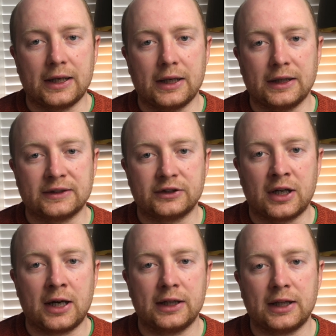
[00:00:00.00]
is to
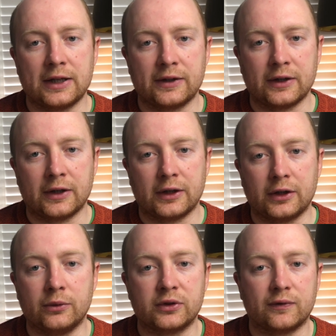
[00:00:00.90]
highlight the
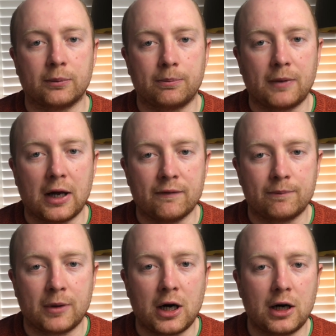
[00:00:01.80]
use of a
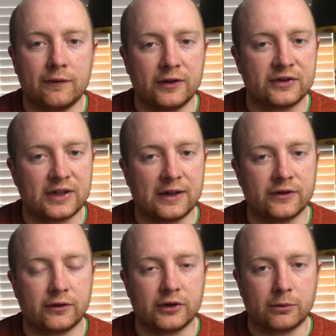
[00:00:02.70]
part of the
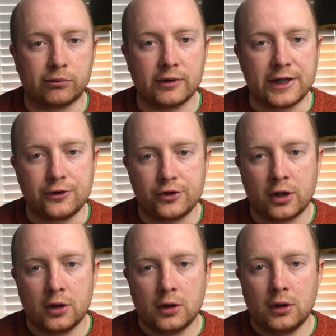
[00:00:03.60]
stanza as a bridge.
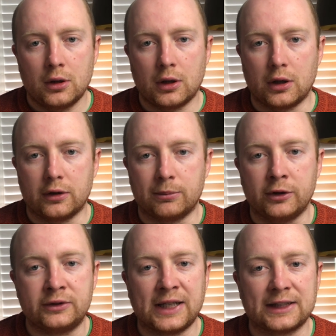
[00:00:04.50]
The
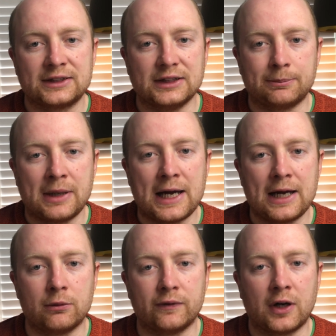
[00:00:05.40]
blue text is
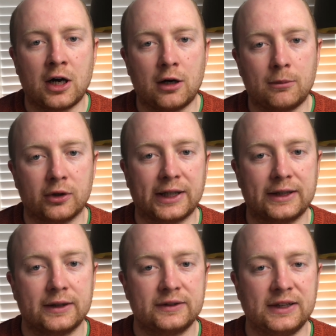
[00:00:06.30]
paired with a
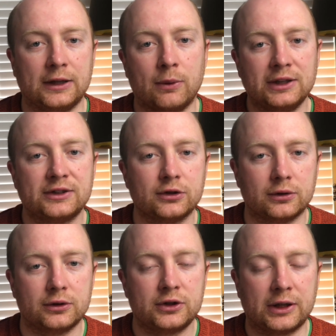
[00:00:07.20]
harmonic
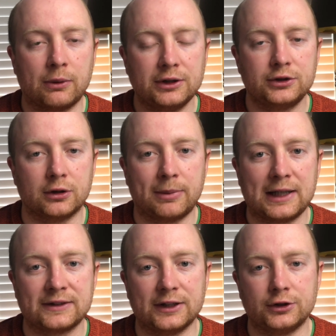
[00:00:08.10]
sequential
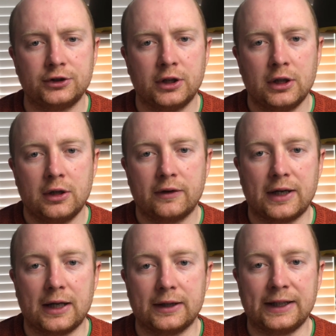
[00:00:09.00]
passage
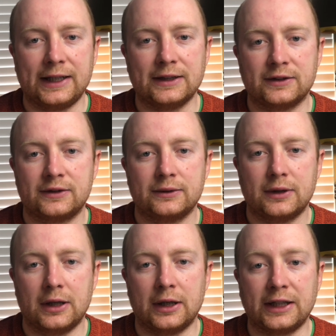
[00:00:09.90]
that leads
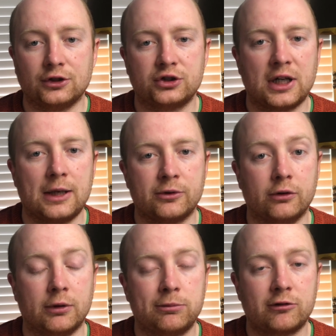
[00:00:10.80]
each time to
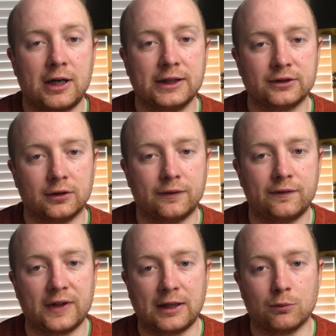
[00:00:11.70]
the reprisal of
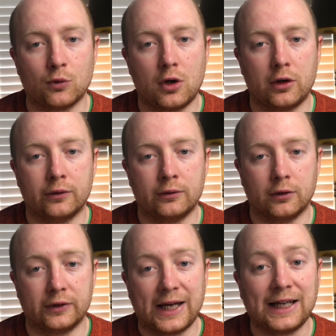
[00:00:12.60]
theme 1,
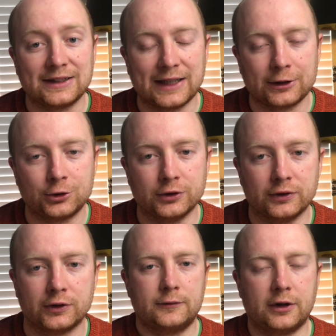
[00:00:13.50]
or the A
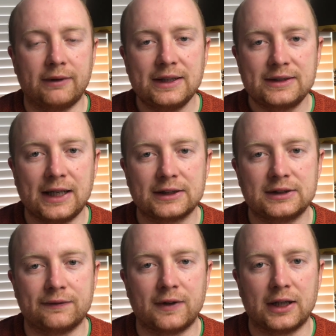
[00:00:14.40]
sections. The red
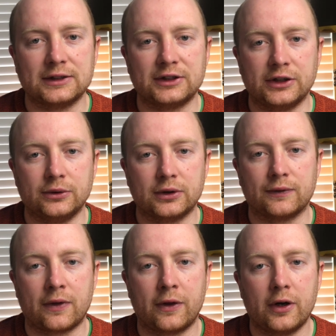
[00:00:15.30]
text defines the use
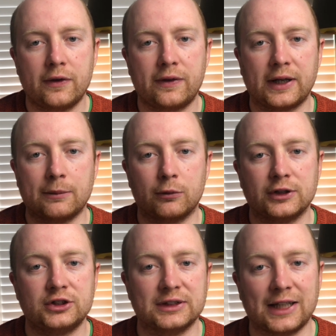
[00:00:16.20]
of a third theme,
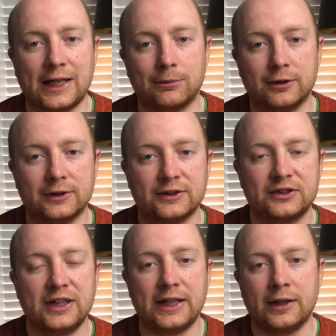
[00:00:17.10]
which is labelled as
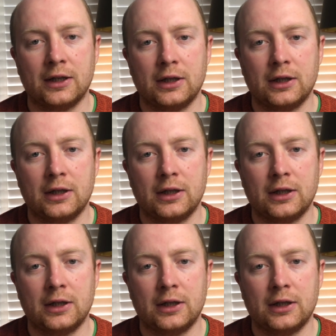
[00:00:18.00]
C.